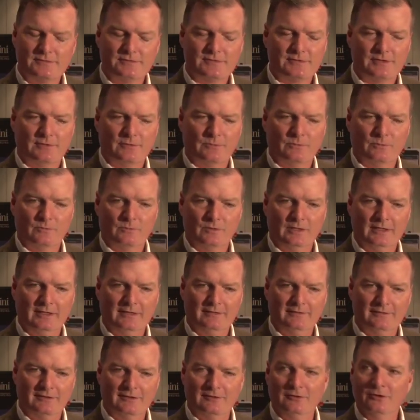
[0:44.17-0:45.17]
So
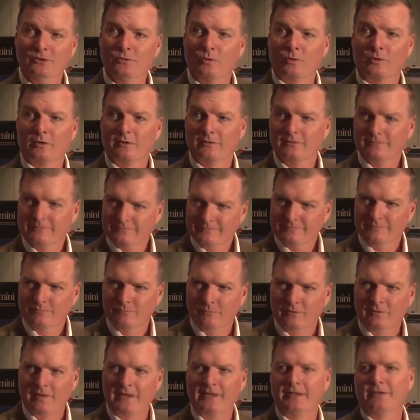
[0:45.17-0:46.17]
the newer
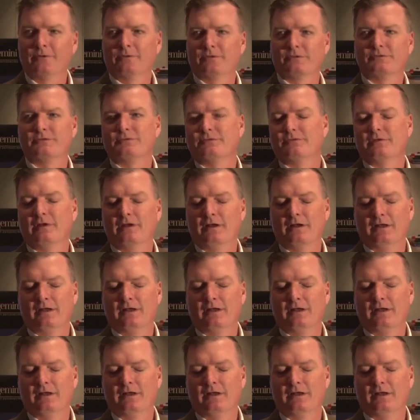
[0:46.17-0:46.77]
millennials,